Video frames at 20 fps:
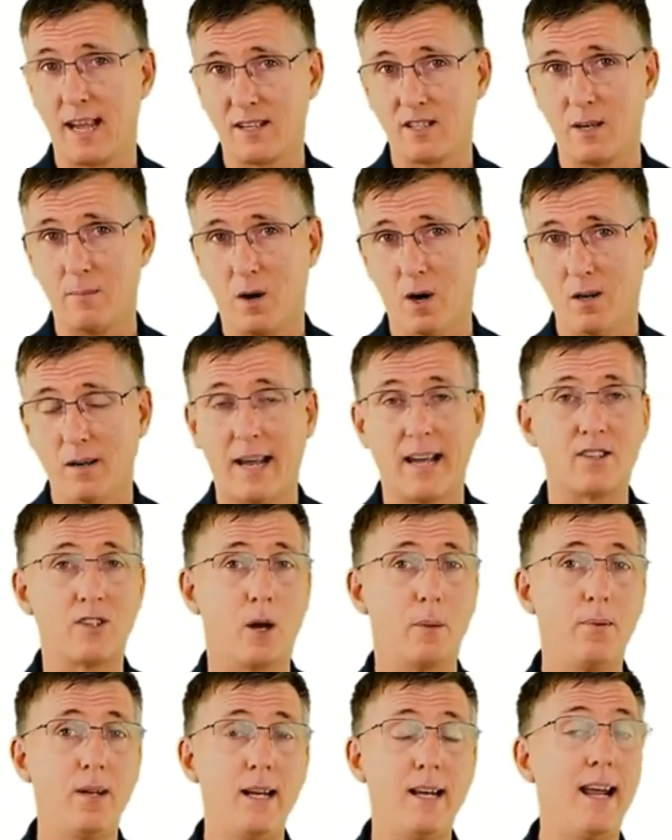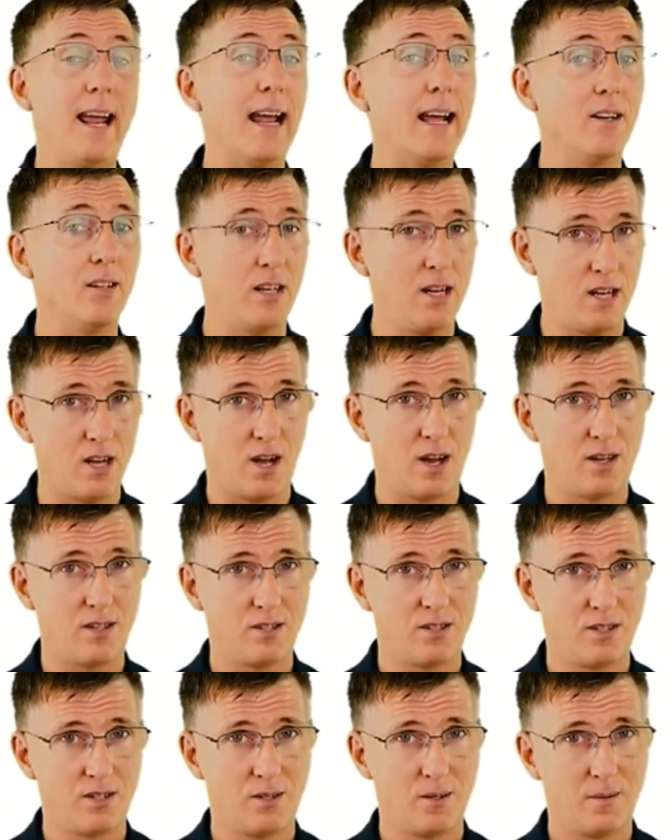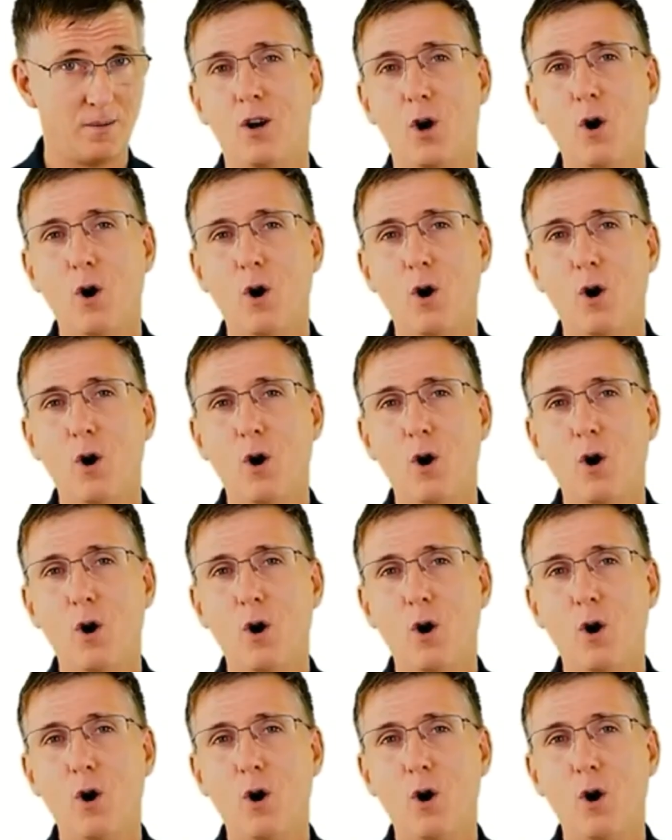XMR, XRP, and EOS.